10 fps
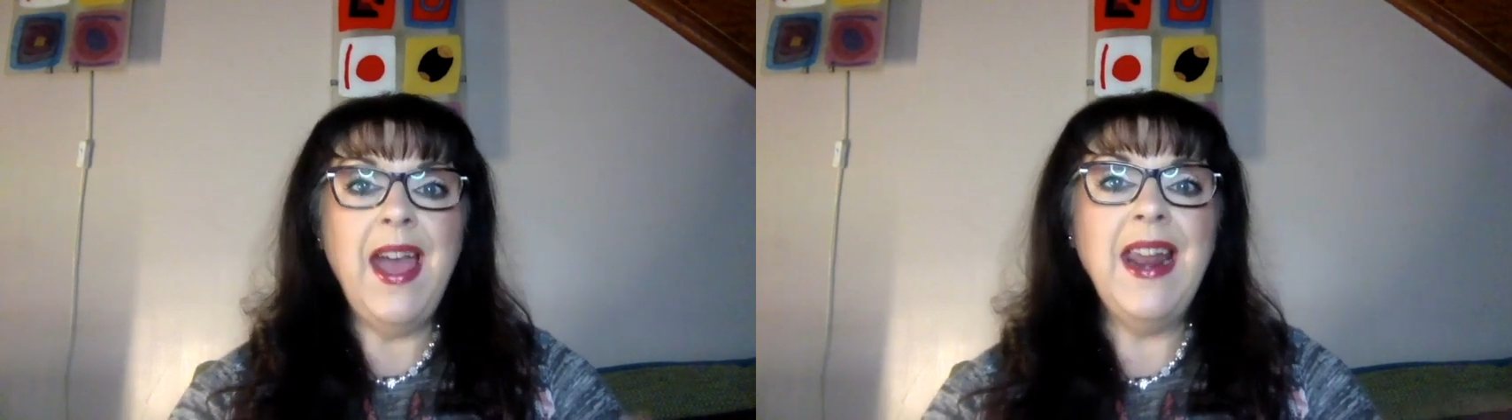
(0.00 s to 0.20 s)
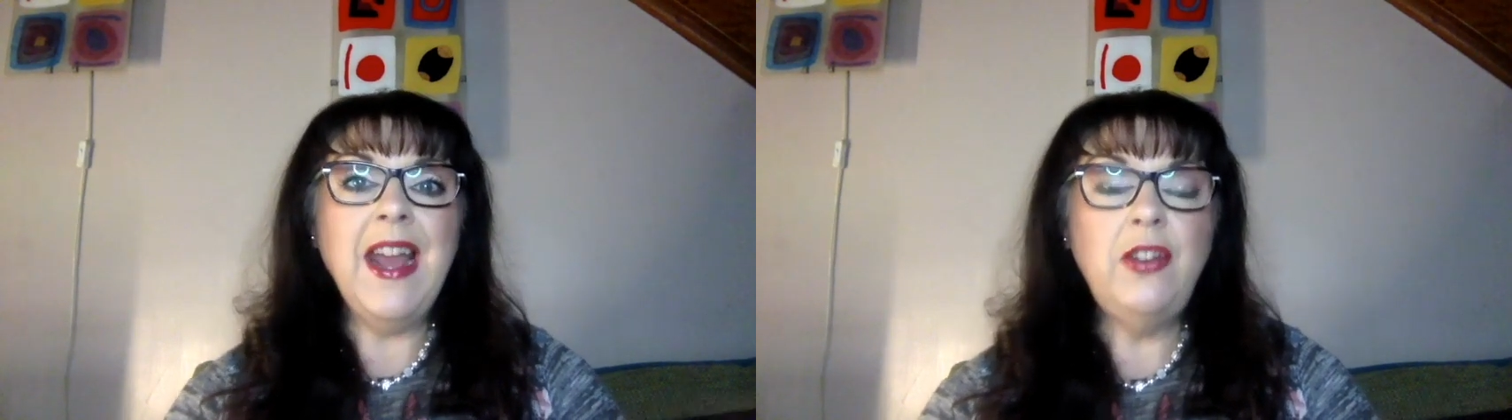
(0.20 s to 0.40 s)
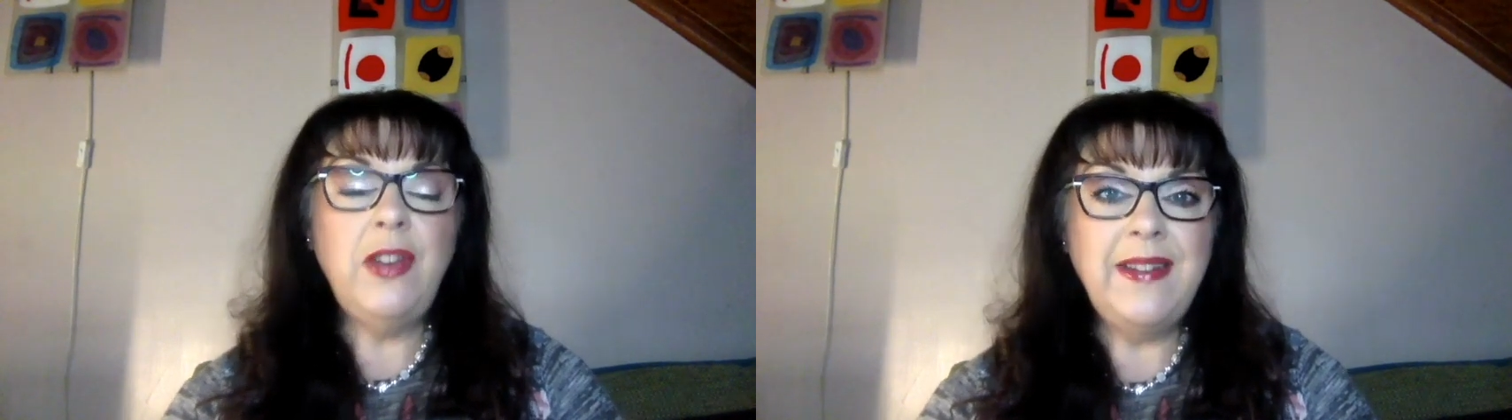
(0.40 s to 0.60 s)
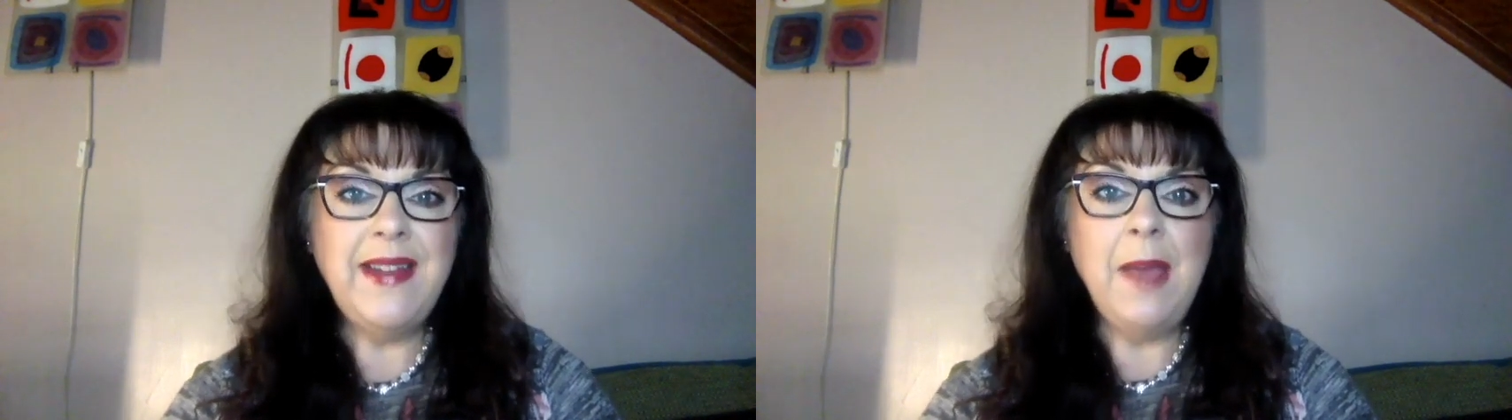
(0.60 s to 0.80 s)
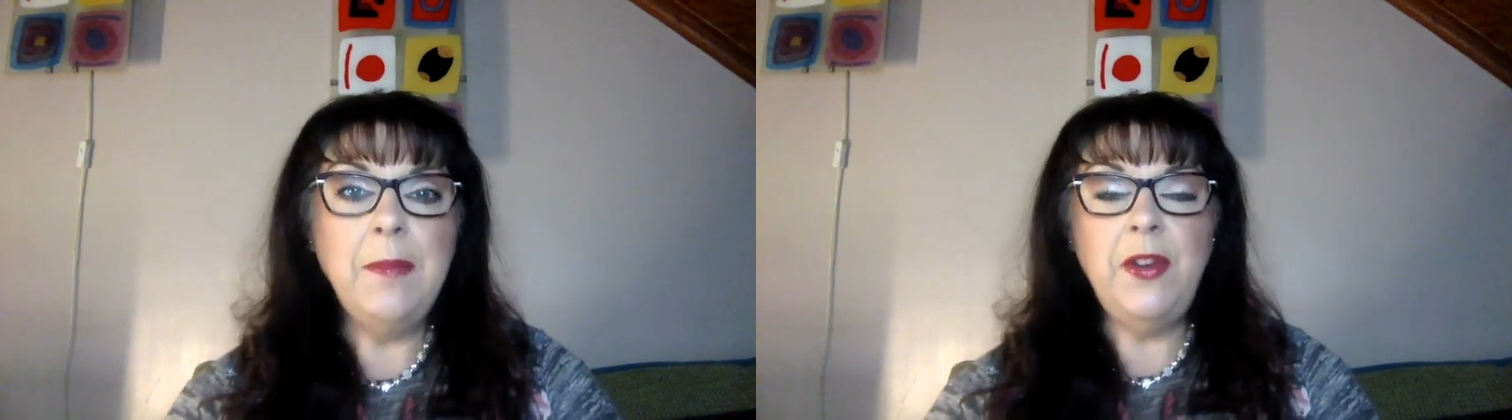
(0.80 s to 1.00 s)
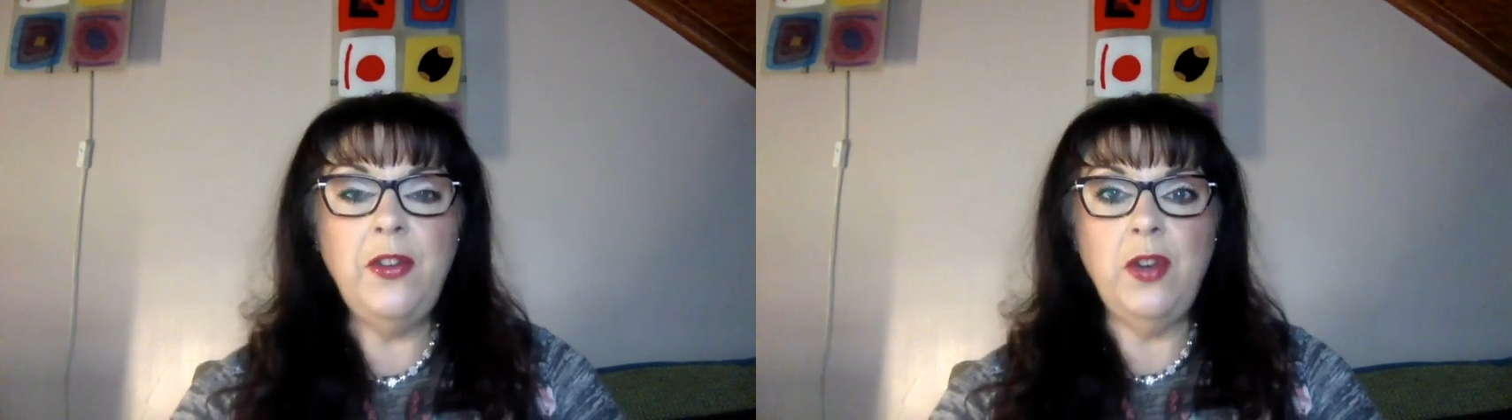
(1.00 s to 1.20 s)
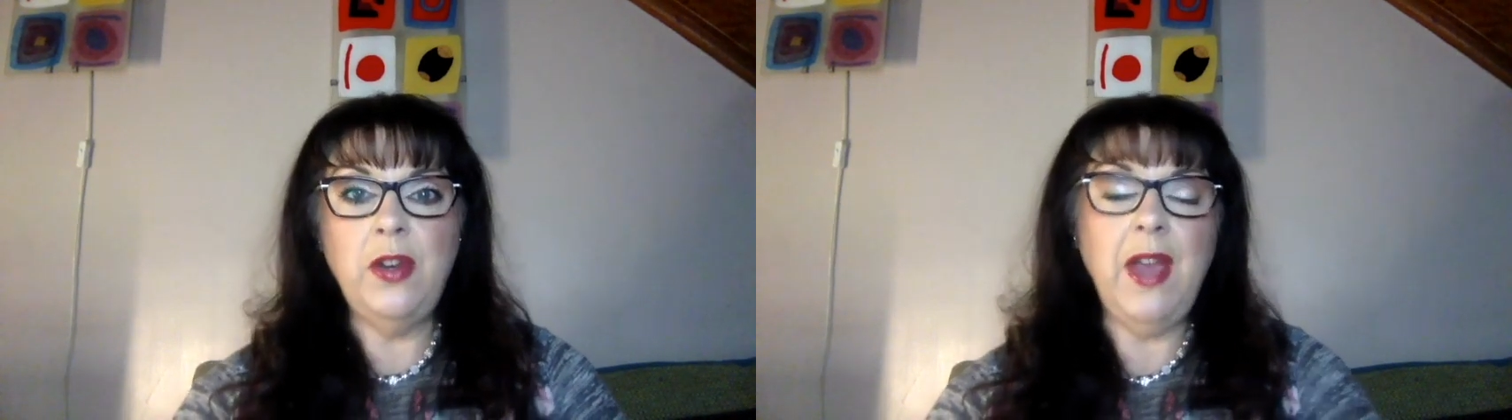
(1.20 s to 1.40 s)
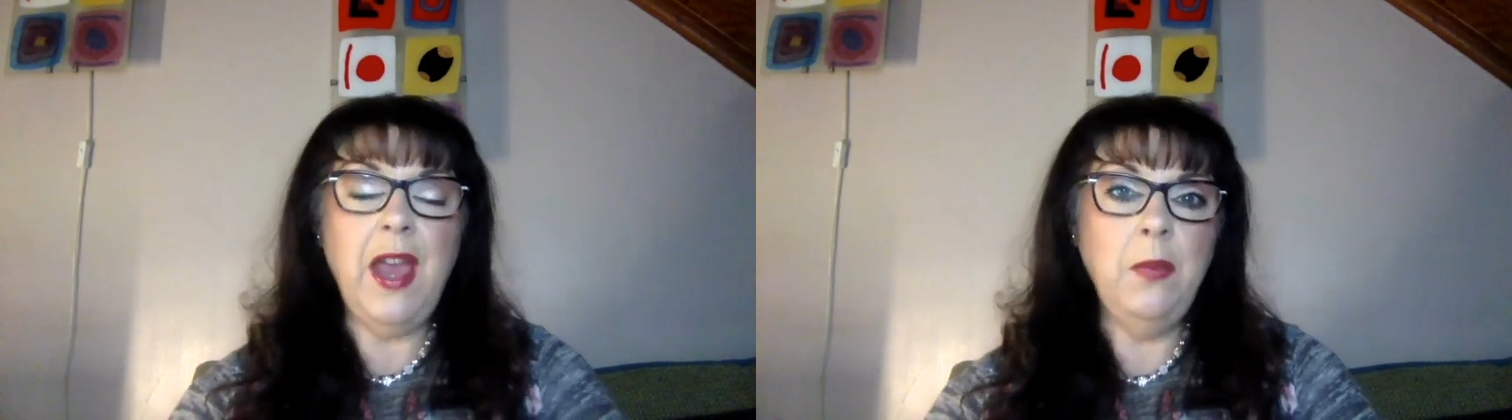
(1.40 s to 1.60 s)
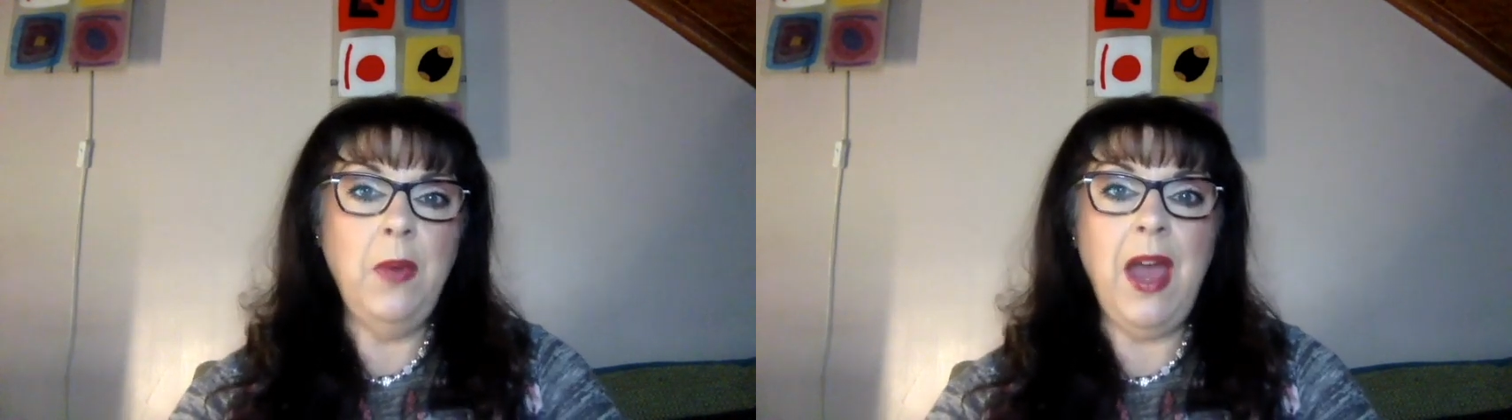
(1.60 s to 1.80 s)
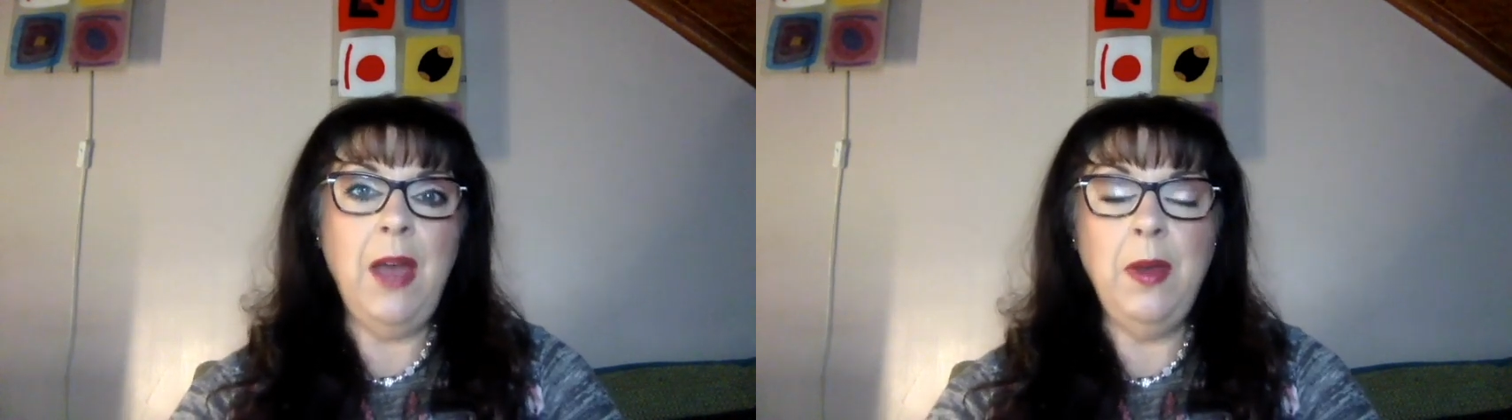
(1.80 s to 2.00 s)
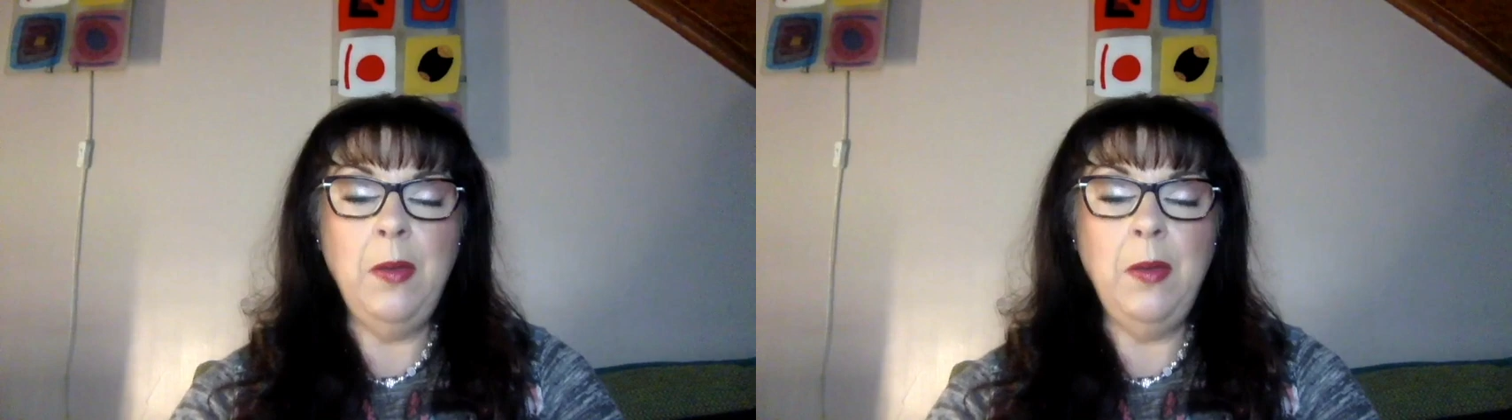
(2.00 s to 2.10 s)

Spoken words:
and actually demonstrate how